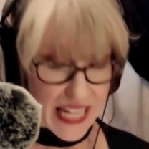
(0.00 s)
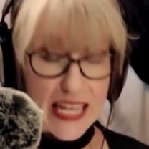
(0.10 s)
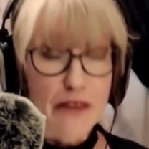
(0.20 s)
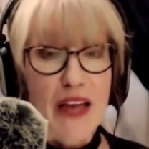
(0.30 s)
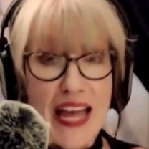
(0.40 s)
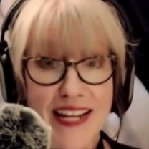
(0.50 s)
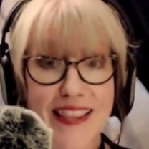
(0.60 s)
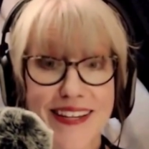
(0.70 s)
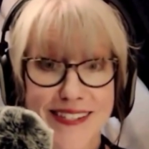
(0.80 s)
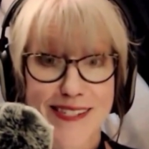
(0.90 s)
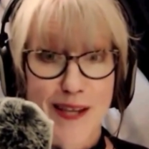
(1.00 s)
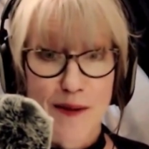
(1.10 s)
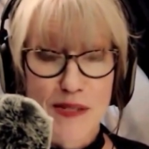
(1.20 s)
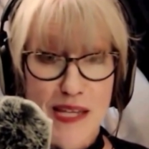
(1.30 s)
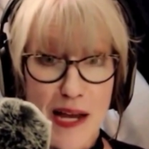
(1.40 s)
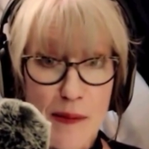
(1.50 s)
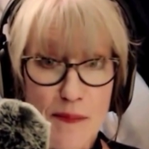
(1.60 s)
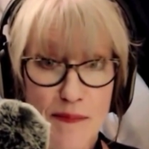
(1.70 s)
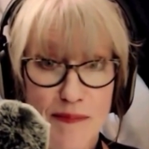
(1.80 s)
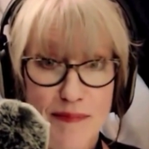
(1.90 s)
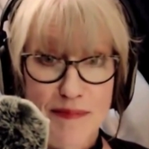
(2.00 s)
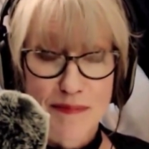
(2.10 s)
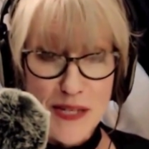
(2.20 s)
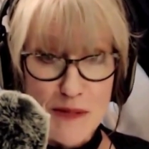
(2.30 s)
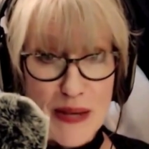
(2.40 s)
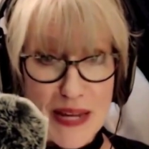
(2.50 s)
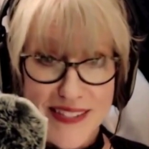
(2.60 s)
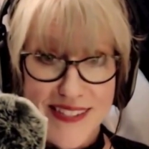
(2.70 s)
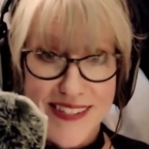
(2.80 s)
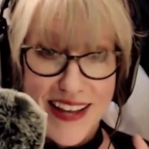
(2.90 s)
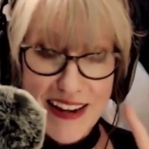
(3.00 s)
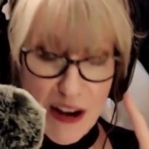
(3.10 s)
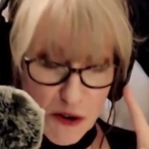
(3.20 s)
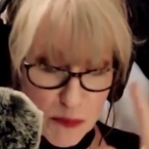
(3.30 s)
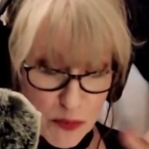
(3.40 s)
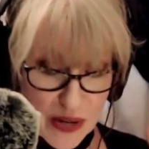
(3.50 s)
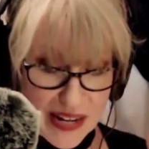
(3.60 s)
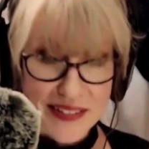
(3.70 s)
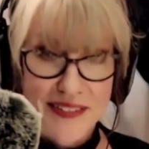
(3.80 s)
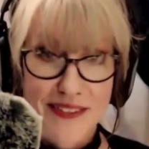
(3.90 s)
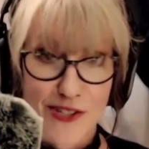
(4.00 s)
If anything sums up Miss Bates and how her brain